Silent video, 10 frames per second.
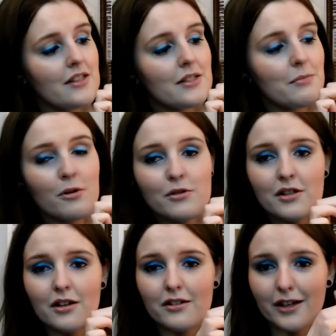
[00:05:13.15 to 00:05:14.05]
is supposed
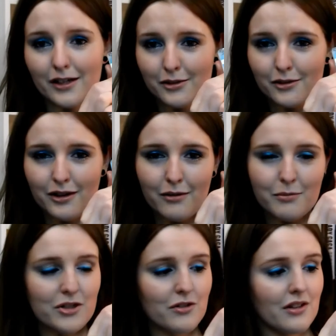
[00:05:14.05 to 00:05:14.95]
to look like. I don't know how
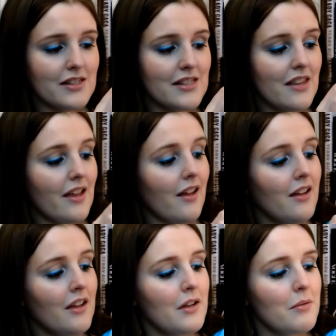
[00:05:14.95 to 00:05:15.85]
much you can see that,
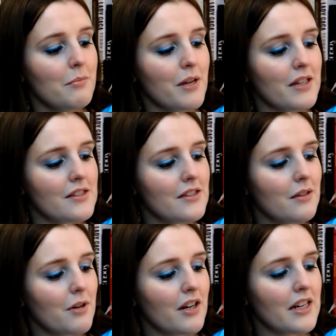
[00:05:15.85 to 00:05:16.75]
but the
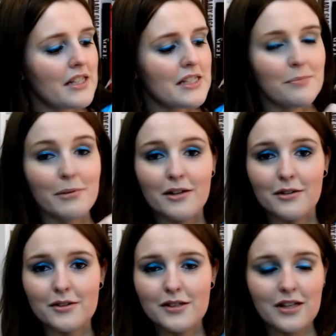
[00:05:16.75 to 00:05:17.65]
one I
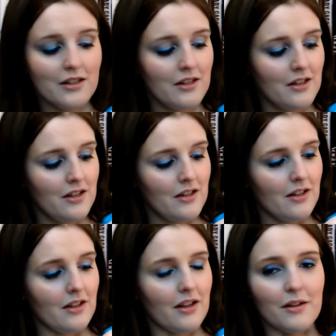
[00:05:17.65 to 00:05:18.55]
spilt
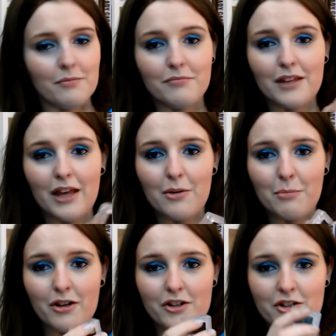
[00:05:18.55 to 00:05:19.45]
nail
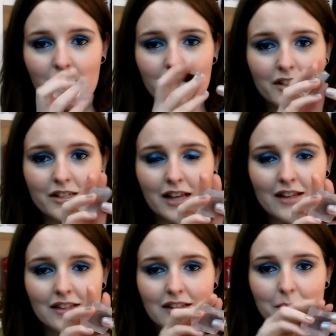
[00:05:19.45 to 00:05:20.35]
polish on has
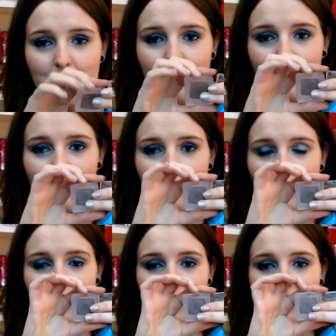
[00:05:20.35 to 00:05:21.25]
ended up looking
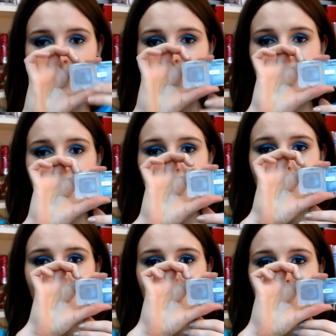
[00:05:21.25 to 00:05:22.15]
like this. I don't
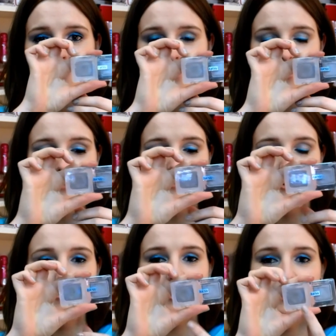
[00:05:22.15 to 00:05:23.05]
know if you can see the
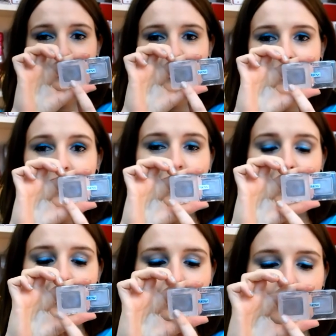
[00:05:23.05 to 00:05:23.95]
difference, but this one is
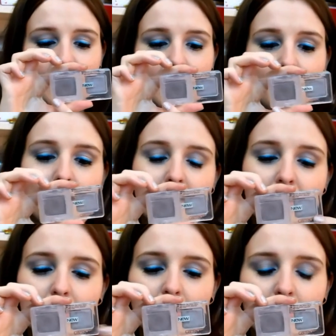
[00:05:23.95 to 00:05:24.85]
completely
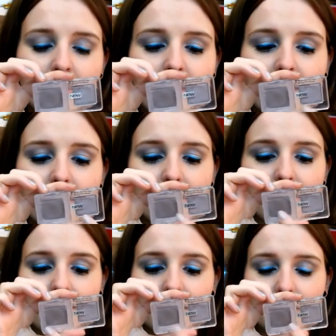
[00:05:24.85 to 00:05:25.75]
matte. All the
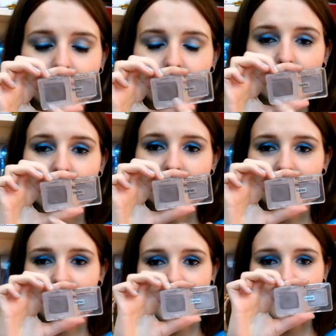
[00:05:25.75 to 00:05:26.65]
like
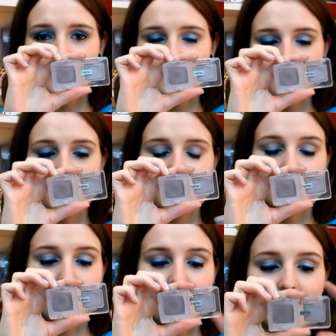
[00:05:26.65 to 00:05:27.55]
writing on it has
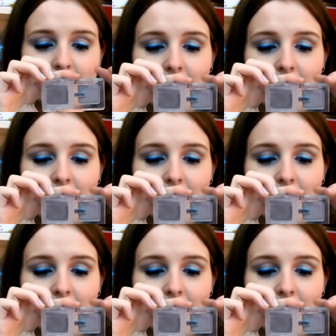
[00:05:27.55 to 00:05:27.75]
disappeared,